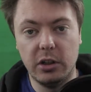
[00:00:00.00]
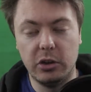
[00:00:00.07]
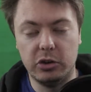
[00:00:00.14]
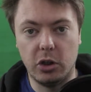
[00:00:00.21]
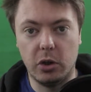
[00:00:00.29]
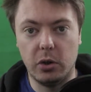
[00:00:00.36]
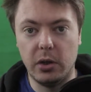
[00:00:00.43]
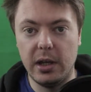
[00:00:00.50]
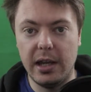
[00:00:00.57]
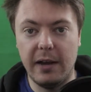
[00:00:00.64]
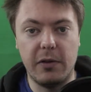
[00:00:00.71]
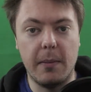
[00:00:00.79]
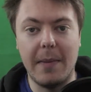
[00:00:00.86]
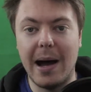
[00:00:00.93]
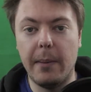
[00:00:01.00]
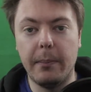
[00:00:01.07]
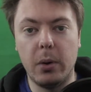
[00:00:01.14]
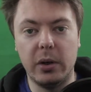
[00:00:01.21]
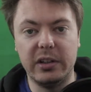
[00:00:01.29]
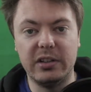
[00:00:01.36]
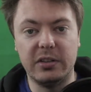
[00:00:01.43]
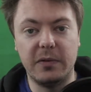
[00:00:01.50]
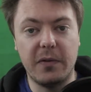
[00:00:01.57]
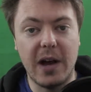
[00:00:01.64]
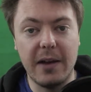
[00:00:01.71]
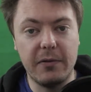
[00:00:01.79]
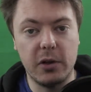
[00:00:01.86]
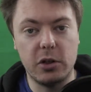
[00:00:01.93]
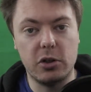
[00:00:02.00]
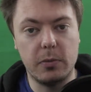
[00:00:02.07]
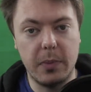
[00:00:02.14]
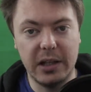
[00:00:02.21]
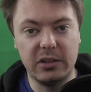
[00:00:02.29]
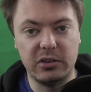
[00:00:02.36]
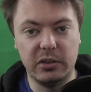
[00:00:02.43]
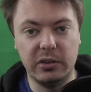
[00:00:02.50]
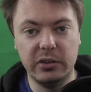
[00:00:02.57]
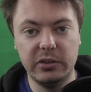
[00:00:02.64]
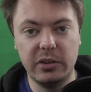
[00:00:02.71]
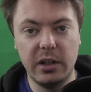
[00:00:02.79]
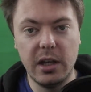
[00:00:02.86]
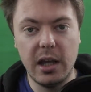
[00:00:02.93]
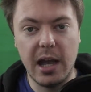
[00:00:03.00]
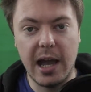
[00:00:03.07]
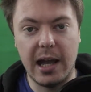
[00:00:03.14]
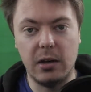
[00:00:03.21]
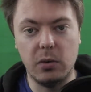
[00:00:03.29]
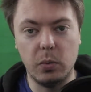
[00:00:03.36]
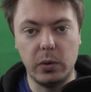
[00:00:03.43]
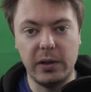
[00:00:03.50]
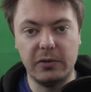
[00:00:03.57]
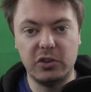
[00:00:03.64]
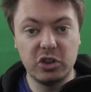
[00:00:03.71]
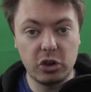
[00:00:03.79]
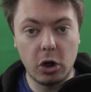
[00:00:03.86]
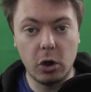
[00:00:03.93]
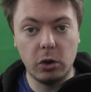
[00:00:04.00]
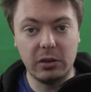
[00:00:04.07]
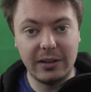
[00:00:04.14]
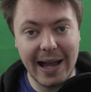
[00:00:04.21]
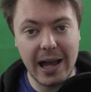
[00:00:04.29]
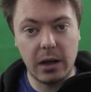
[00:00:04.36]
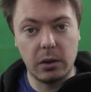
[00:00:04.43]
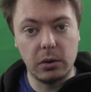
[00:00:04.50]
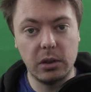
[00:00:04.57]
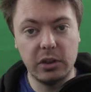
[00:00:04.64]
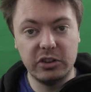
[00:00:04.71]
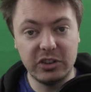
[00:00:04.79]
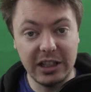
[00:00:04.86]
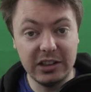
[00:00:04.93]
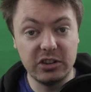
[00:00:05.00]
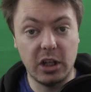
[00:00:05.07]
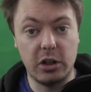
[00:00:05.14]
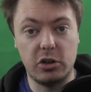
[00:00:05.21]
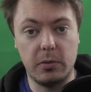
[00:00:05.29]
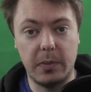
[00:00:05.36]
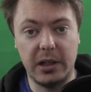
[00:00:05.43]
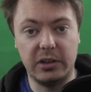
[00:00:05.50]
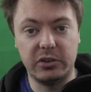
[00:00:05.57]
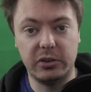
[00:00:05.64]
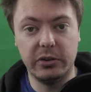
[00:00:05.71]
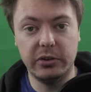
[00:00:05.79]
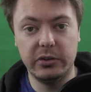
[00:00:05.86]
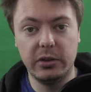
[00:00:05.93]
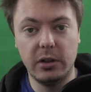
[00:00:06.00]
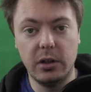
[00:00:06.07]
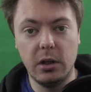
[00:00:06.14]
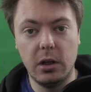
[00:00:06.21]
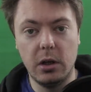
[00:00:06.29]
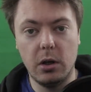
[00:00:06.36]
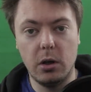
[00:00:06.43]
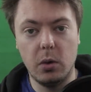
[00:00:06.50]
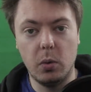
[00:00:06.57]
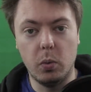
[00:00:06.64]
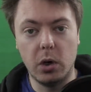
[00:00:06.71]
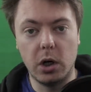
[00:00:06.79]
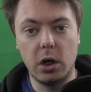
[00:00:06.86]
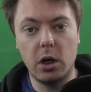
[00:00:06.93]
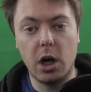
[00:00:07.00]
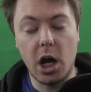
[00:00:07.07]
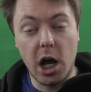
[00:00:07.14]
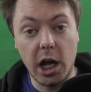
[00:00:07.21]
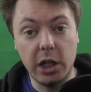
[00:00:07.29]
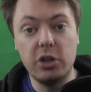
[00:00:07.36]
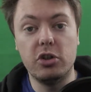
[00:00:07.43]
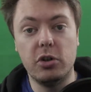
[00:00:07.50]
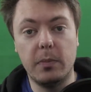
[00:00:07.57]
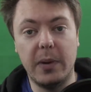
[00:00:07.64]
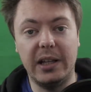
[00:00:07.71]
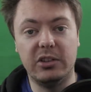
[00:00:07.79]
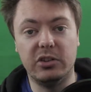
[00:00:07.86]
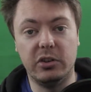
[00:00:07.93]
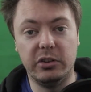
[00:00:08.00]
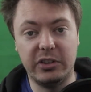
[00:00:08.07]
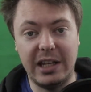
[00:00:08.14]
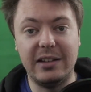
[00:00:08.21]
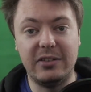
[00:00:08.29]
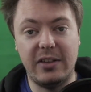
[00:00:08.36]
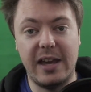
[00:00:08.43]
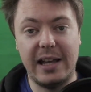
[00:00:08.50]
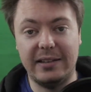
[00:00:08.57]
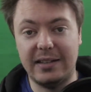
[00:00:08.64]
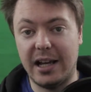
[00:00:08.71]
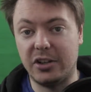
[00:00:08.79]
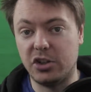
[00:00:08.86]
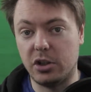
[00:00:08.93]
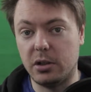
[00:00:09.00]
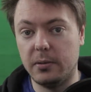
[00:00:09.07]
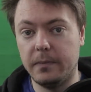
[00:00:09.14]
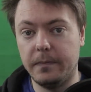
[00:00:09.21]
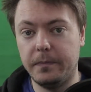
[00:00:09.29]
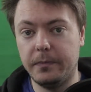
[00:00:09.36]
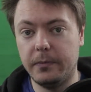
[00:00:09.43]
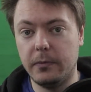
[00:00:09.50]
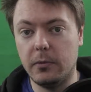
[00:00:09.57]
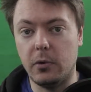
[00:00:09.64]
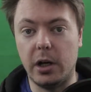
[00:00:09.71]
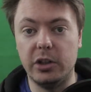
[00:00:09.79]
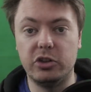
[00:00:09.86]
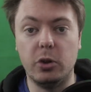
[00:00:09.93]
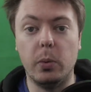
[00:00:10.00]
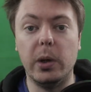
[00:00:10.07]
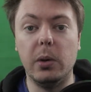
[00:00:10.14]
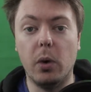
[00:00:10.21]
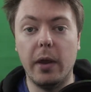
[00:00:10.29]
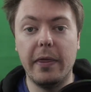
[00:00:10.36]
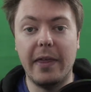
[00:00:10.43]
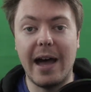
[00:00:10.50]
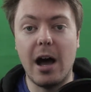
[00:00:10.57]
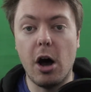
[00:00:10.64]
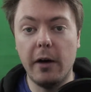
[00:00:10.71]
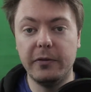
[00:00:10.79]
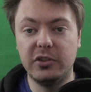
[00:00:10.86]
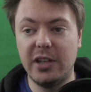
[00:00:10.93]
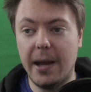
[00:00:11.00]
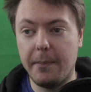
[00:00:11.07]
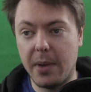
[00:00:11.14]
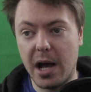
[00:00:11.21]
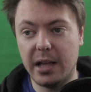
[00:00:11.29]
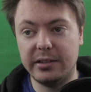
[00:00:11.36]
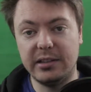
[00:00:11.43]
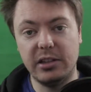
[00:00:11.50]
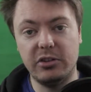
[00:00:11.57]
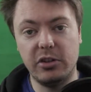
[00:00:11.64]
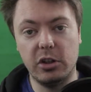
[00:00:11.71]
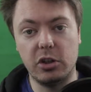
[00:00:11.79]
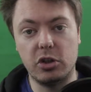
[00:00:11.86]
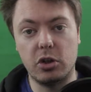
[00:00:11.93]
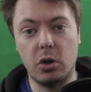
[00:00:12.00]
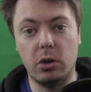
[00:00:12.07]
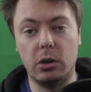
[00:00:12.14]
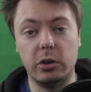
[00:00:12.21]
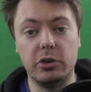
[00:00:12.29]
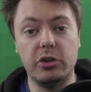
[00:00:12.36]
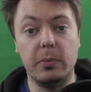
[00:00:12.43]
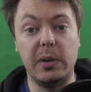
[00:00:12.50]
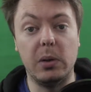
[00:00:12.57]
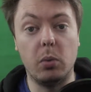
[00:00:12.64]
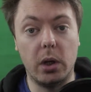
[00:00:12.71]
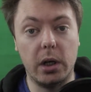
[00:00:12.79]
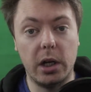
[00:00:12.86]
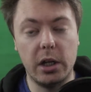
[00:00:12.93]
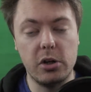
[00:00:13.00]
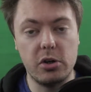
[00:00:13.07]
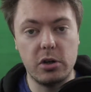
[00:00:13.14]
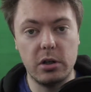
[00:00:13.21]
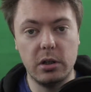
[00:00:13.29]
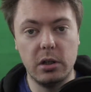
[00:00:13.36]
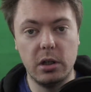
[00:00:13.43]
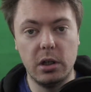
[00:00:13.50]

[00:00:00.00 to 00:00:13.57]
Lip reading: So if the mount point is 500 pixels and we've scrolled down 600 pixels, we're 100 pixels into that section, right? So we want that offset passed into the controller to be 100.